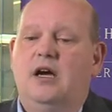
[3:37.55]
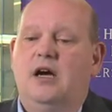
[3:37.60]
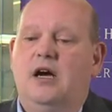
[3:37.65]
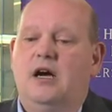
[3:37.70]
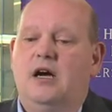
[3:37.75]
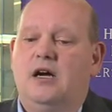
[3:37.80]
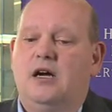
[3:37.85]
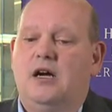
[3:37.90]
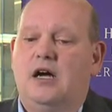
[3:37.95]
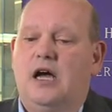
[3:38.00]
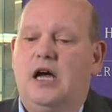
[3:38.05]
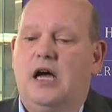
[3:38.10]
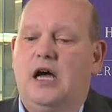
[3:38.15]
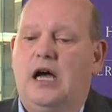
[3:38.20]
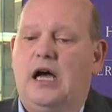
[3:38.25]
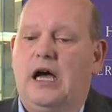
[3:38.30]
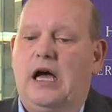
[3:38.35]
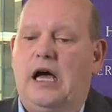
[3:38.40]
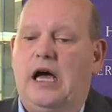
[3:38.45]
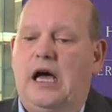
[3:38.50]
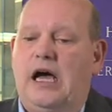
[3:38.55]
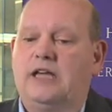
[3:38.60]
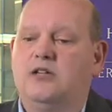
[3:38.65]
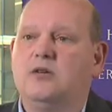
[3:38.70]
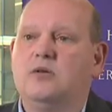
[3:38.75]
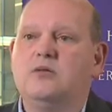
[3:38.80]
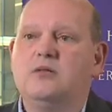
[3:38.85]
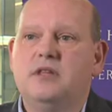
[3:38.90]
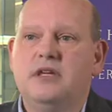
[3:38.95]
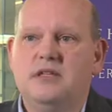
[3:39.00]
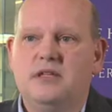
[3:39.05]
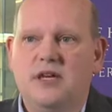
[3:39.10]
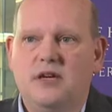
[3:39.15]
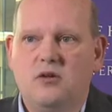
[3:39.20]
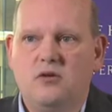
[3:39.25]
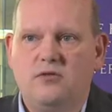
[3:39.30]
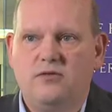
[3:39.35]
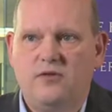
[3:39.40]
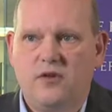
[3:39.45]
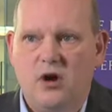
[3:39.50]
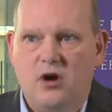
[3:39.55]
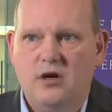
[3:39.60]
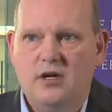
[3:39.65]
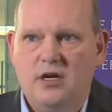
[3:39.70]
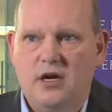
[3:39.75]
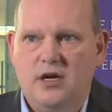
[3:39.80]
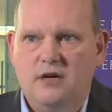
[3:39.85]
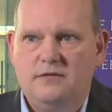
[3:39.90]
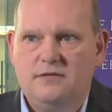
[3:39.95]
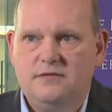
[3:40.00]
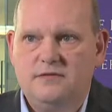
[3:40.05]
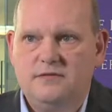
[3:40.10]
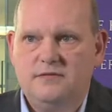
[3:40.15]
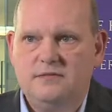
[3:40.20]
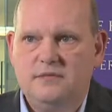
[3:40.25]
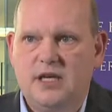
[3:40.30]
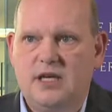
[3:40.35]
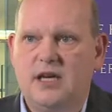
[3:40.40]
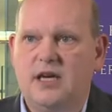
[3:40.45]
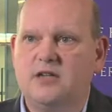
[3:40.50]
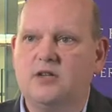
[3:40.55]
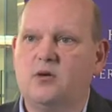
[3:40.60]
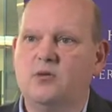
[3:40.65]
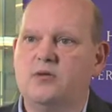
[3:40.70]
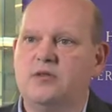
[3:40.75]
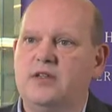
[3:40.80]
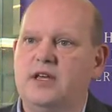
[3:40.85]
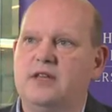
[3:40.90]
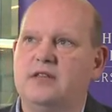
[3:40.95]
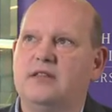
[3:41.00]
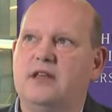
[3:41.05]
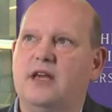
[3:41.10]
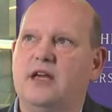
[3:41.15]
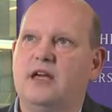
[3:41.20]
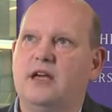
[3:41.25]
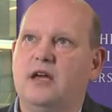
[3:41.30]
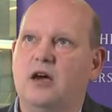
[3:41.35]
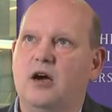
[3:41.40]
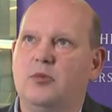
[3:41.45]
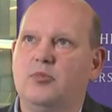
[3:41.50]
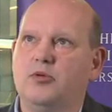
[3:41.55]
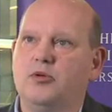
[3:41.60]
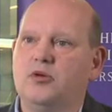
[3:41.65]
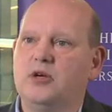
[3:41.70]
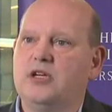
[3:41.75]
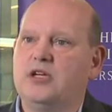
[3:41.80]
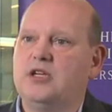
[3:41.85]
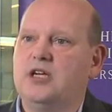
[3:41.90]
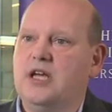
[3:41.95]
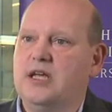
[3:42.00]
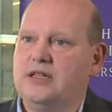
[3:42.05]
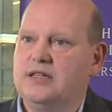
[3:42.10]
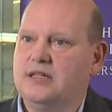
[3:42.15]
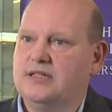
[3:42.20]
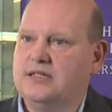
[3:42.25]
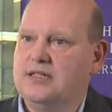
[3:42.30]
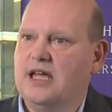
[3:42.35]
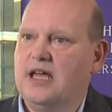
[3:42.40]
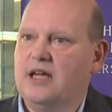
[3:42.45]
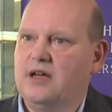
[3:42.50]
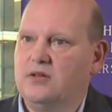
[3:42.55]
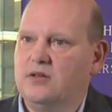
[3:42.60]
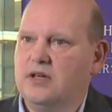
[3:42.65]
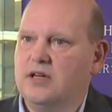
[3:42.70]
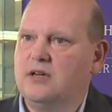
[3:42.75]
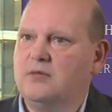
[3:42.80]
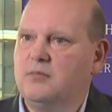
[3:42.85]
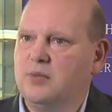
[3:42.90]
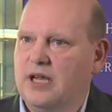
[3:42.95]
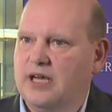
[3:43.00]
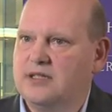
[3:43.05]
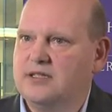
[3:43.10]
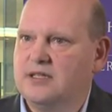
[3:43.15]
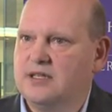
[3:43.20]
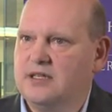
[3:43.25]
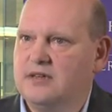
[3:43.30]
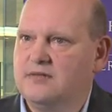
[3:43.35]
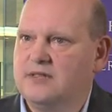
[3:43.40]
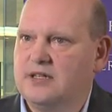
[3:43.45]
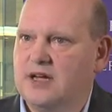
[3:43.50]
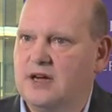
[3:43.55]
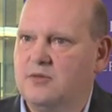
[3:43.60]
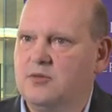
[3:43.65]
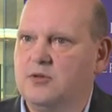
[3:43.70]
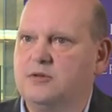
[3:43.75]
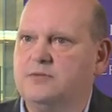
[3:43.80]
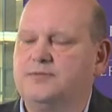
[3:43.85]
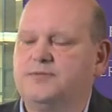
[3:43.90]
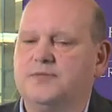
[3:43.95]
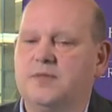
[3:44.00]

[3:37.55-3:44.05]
I don't think they go far enough, and I don't think they appreciate the scale and complexity of cyber.